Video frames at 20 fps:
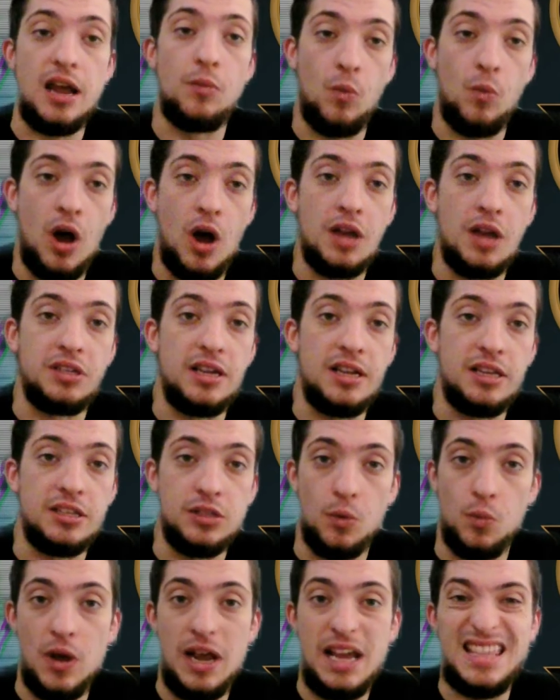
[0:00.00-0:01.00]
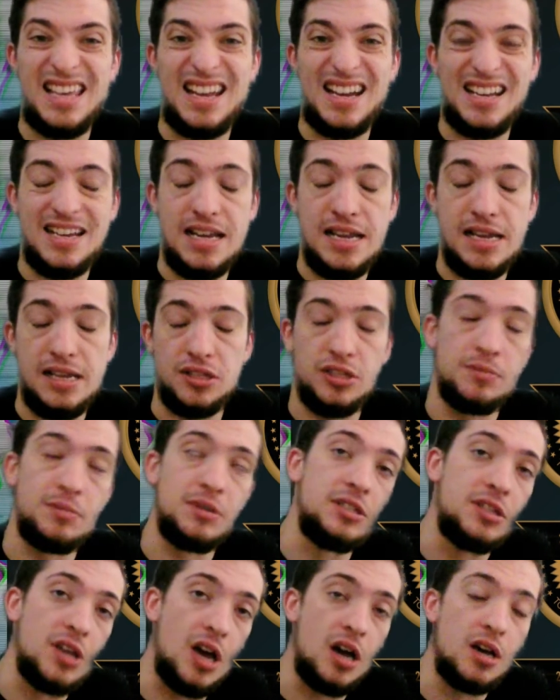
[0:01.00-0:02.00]
and want it is the way that it needs to
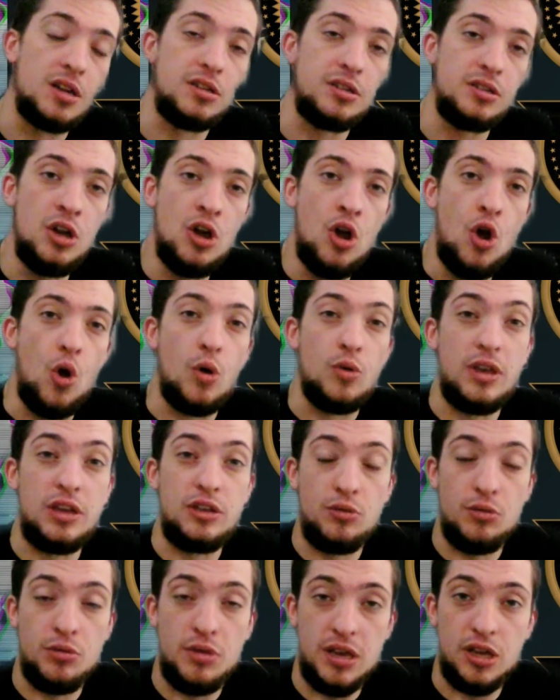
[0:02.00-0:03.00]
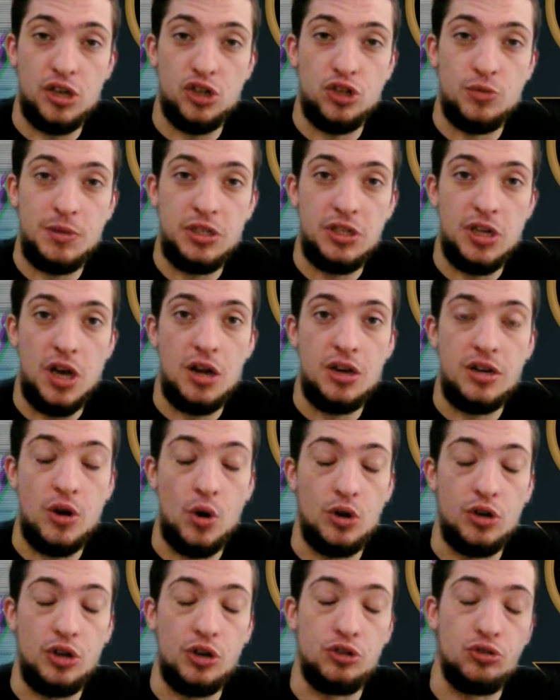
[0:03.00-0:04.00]
be done, or that you think it should be done,
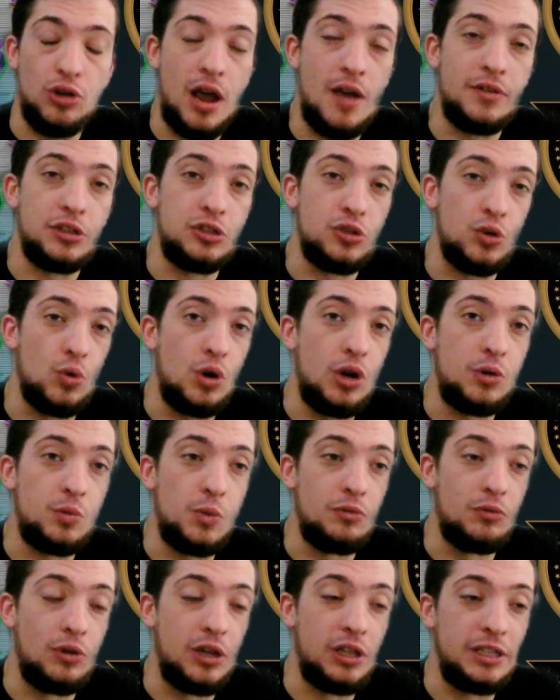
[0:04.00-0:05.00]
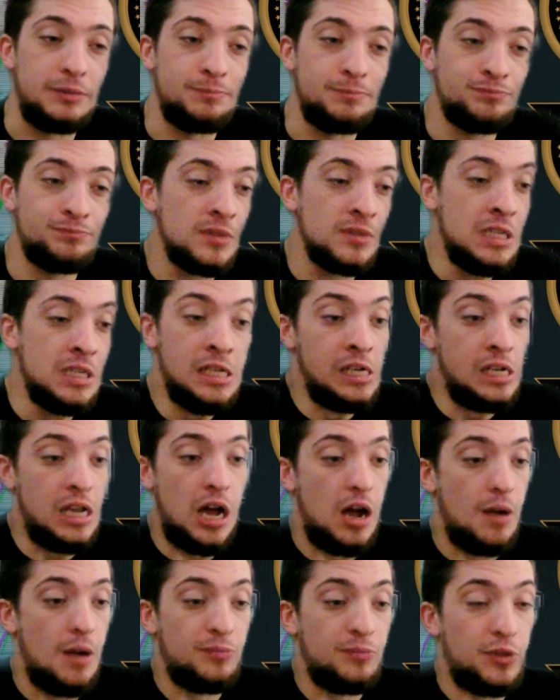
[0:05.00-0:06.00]
or you're driving toward, when really,
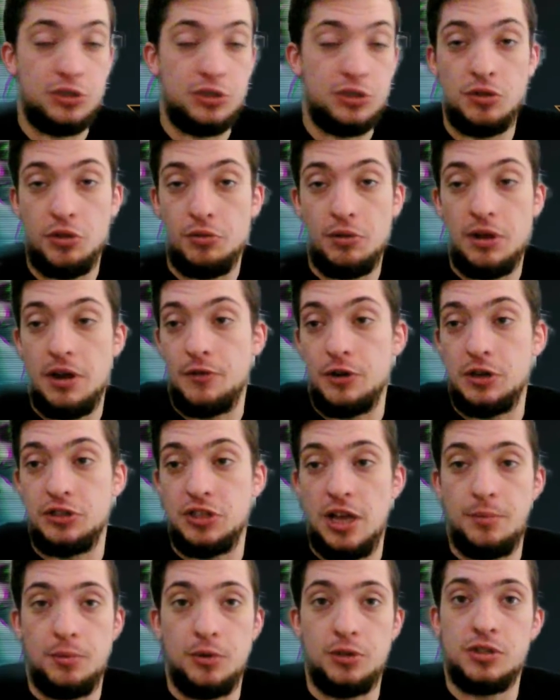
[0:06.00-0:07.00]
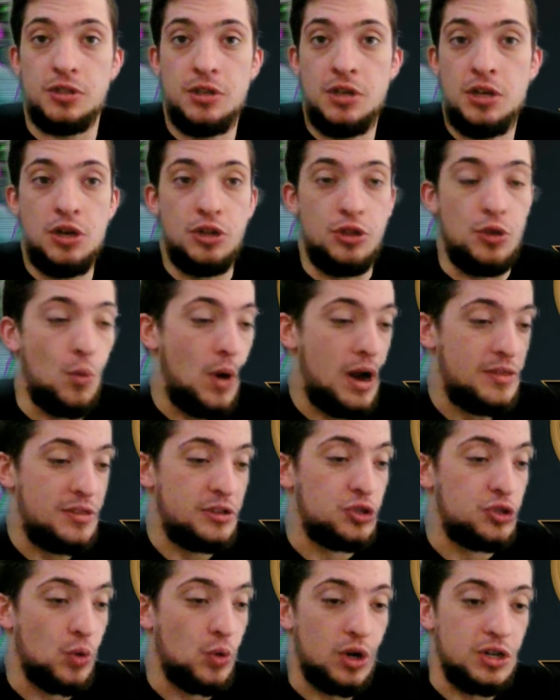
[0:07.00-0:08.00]
there's 3 different examples. The way
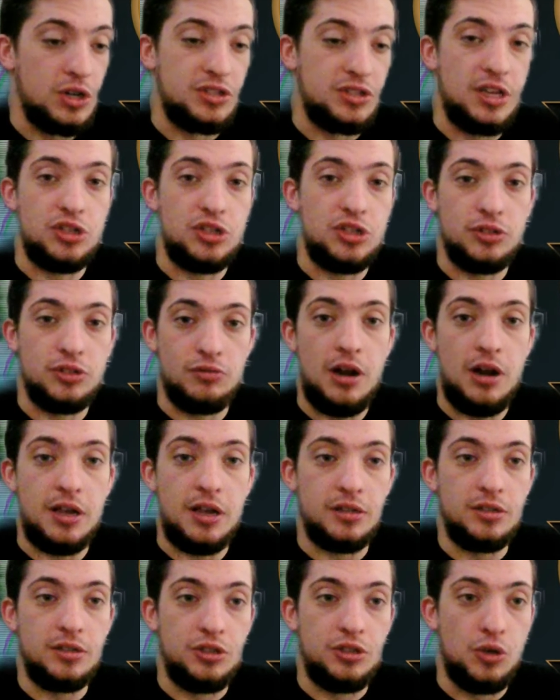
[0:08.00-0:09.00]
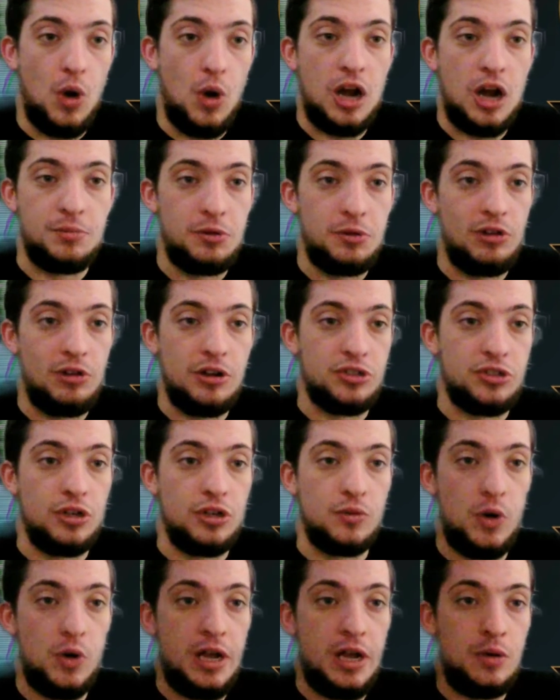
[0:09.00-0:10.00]
that your organization is running. You want it to be run a
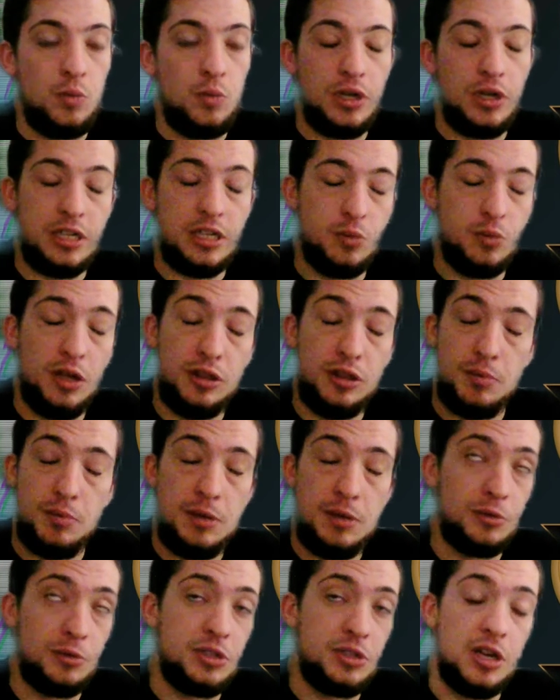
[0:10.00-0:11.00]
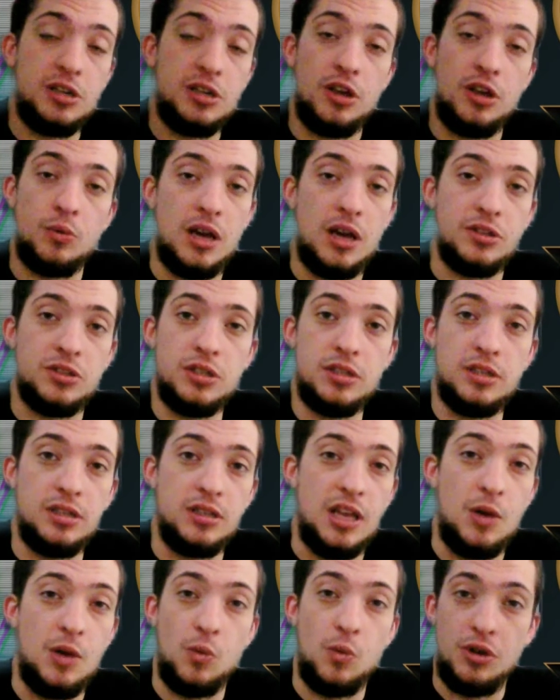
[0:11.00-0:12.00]
certain way? Well, guess what? The people tell you otherwise.
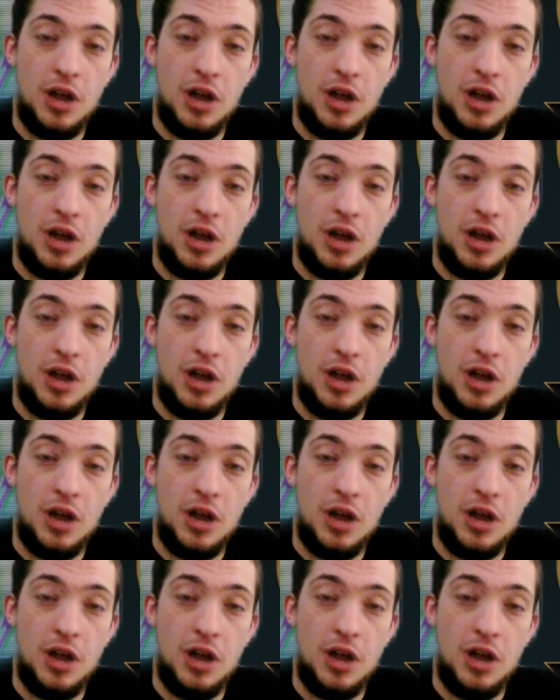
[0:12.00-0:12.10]
It will